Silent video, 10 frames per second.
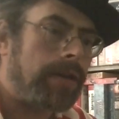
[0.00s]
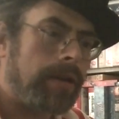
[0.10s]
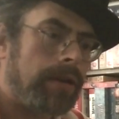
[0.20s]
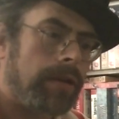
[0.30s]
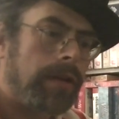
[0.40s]

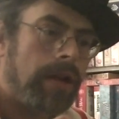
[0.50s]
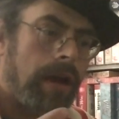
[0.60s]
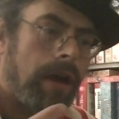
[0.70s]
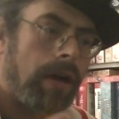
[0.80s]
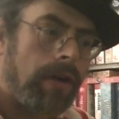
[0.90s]
deal
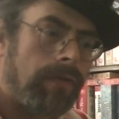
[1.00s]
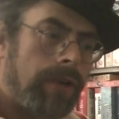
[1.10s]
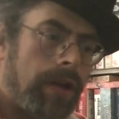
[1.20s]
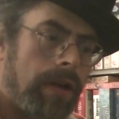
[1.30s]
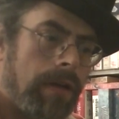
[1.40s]

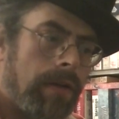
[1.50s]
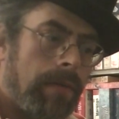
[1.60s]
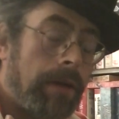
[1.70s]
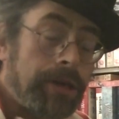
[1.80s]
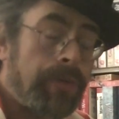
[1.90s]
of
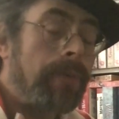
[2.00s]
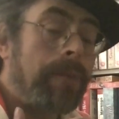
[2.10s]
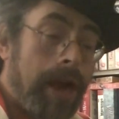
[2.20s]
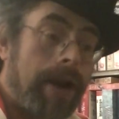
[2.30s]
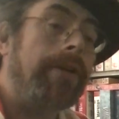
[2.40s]
much more
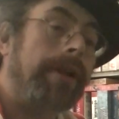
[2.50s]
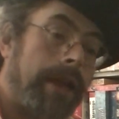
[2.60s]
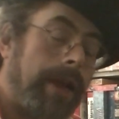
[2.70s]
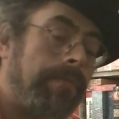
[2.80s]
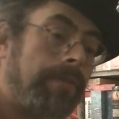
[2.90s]
modern
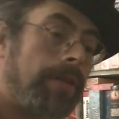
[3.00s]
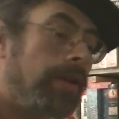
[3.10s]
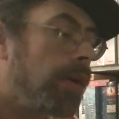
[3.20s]
games